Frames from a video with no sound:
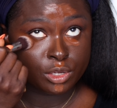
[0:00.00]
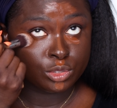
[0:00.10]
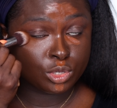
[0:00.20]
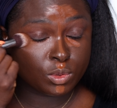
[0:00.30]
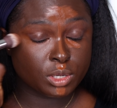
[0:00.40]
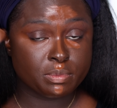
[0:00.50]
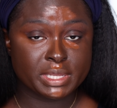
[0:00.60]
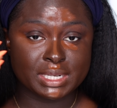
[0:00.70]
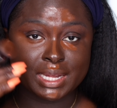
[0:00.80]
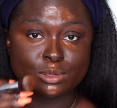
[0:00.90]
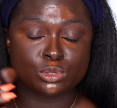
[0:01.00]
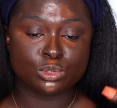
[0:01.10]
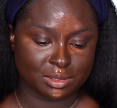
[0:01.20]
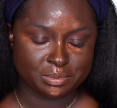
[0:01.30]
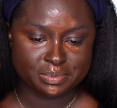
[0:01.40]
You don't want to blend it out
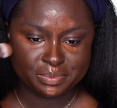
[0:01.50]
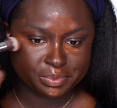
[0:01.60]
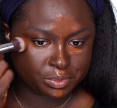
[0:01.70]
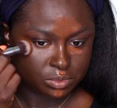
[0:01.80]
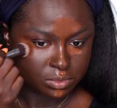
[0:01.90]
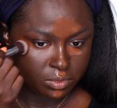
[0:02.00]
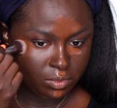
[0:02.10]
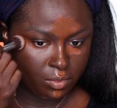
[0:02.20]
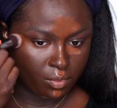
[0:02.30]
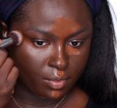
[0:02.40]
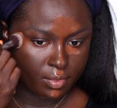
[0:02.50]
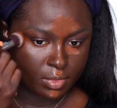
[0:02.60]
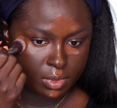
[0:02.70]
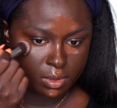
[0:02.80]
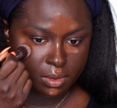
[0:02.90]
too much where it actually ends up
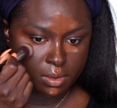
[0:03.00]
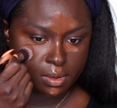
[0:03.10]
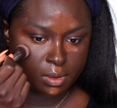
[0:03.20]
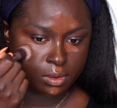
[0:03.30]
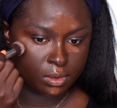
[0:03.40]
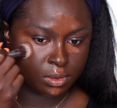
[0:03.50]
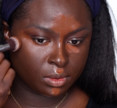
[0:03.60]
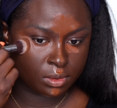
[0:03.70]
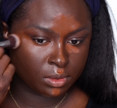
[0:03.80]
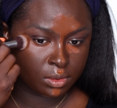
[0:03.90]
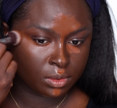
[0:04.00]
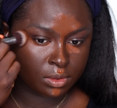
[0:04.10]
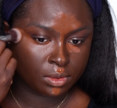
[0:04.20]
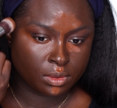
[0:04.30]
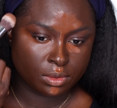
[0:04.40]
taking over your entire face. You don't
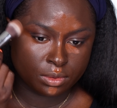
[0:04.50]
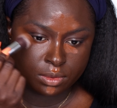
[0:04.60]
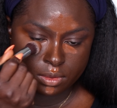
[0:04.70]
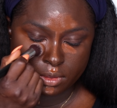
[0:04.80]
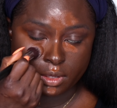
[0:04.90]
want to do that.